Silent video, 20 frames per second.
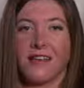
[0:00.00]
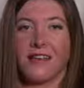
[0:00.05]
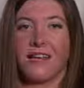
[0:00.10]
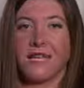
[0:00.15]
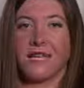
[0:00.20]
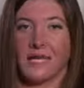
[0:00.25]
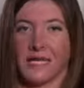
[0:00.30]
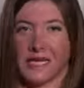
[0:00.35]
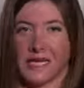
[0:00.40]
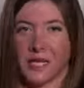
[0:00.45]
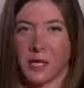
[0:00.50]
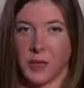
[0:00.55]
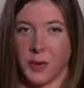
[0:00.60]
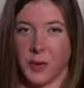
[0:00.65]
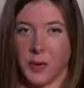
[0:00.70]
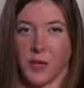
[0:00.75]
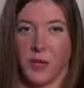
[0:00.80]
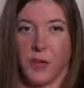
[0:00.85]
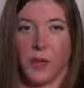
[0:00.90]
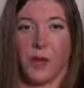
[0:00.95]

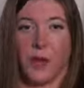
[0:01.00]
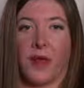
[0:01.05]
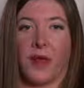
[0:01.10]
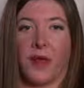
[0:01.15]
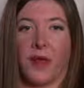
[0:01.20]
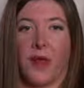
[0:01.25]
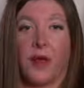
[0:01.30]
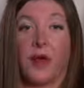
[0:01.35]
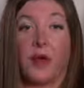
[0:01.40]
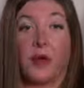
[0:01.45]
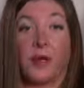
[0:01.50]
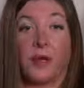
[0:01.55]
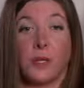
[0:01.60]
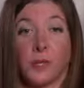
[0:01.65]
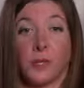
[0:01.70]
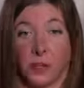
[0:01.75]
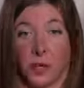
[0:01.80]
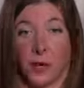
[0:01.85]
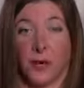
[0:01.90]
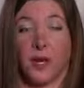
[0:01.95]
Continuing with
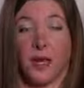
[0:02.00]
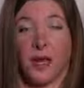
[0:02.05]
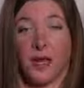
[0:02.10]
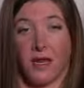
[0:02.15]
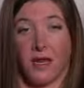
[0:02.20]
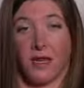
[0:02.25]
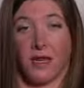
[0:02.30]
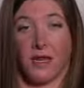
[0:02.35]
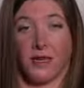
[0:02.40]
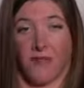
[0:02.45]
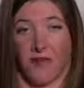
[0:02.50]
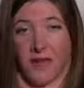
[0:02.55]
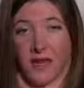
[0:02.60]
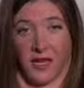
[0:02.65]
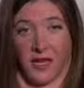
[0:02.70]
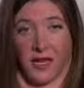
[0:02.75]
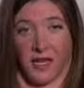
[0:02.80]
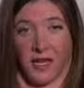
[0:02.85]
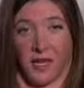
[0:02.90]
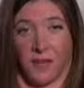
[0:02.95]
locating a
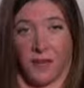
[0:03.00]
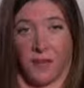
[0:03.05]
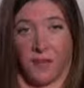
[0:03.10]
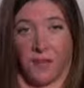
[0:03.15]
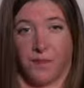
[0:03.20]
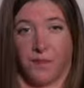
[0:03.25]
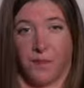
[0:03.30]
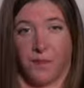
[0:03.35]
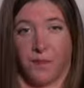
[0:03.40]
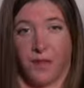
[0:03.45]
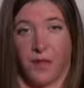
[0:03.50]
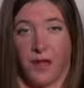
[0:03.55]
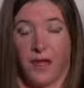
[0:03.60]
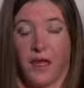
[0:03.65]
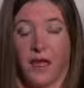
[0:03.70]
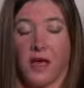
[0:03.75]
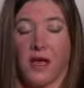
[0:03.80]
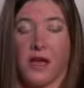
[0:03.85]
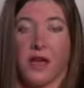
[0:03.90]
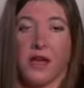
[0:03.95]
defendant.
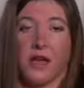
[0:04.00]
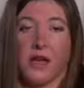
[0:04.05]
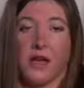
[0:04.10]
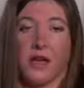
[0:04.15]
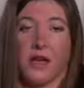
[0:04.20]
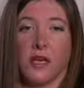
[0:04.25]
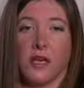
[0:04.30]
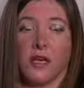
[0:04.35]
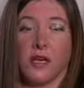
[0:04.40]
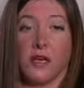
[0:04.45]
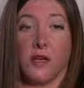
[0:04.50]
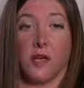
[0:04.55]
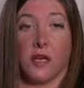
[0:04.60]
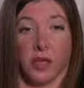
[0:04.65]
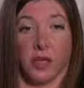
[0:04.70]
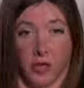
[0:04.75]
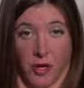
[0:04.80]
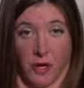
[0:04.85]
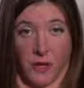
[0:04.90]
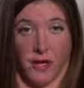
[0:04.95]
You
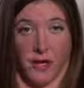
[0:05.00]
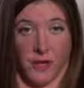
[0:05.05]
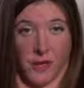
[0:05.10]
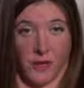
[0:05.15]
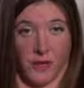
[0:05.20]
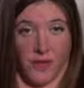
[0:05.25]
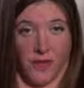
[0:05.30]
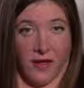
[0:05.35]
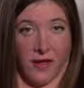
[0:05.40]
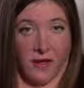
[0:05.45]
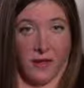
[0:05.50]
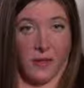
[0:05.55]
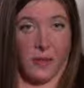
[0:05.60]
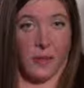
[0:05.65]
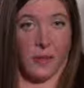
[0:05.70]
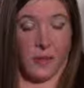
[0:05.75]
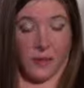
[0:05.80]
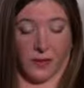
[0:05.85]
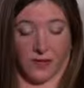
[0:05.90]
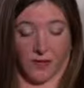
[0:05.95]
can locate defendants
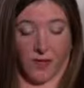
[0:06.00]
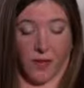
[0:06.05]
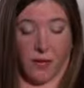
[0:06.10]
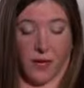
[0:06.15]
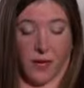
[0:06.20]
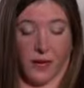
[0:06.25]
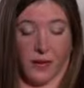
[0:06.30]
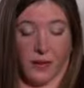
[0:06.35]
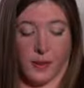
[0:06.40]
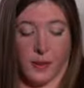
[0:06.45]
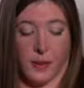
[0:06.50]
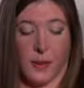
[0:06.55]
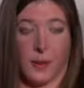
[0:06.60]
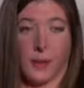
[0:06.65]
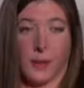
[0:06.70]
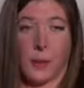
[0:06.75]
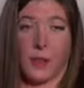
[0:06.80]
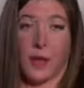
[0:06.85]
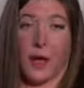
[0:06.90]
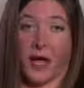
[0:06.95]
in different ways
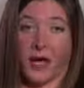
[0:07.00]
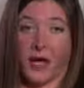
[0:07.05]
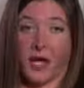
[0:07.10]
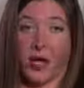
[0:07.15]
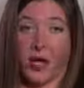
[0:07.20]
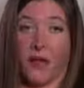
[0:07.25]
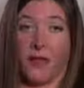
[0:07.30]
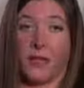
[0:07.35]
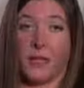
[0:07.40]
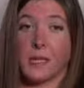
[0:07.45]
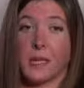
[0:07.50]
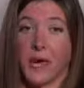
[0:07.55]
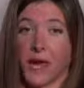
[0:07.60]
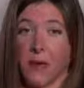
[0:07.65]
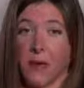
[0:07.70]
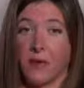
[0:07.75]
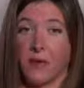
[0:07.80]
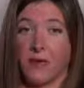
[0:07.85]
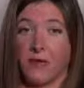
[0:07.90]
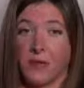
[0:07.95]
depending on the
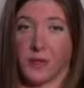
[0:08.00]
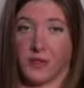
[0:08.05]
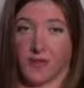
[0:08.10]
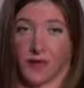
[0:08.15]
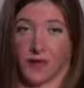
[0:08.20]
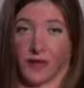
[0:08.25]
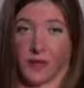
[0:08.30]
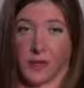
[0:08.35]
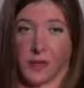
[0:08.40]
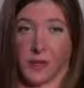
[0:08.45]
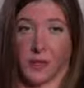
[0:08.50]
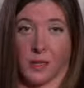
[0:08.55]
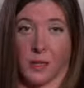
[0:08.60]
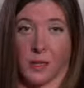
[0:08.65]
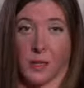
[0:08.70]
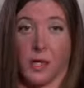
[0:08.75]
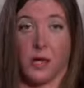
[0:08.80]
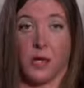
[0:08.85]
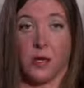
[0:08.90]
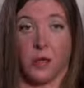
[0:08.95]
type
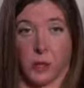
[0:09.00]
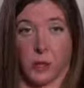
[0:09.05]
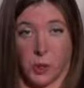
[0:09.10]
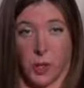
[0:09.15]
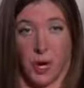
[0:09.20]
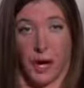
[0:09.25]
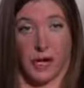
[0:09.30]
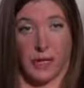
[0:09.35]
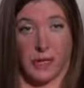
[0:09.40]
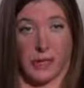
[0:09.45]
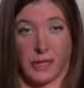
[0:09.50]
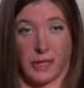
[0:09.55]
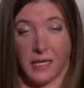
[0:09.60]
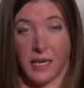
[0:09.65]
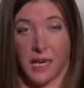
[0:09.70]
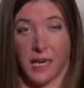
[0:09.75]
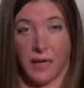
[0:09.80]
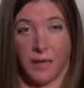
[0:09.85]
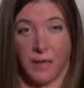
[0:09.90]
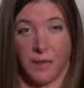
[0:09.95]
defendant you're trying to
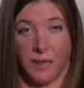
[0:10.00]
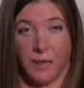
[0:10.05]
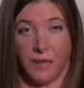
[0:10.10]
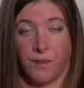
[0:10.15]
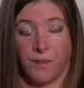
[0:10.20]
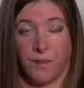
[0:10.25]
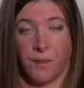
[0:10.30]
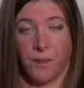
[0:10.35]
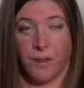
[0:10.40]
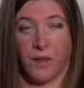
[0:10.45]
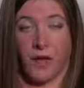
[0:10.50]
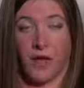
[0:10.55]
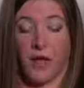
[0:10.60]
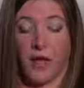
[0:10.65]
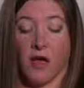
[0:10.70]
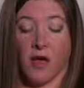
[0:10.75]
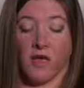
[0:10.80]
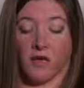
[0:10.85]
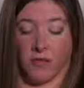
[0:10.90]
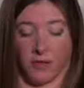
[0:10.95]
name.
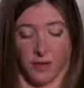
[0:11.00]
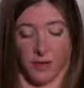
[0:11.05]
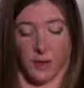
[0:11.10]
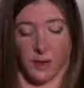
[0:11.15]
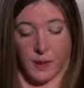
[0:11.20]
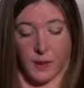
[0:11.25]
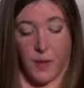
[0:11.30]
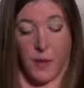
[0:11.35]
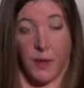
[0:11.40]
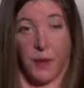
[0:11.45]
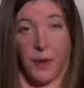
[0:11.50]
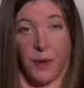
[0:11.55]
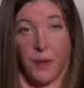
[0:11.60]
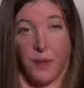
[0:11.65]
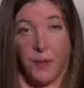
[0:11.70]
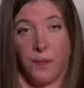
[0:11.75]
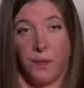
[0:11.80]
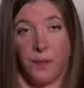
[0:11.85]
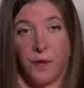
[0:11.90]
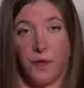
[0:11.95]
For example,
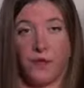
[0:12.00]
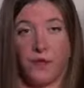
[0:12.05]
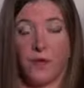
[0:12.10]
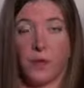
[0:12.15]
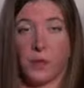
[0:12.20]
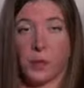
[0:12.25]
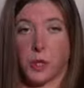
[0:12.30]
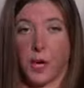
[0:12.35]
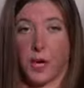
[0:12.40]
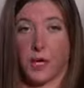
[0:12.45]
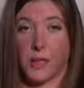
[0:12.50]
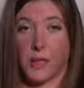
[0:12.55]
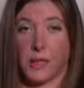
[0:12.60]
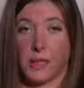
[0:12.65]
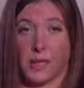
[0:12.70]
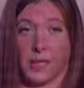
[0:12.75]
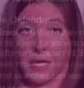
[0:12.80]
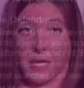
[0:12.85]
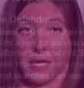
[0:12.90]
if you're trying to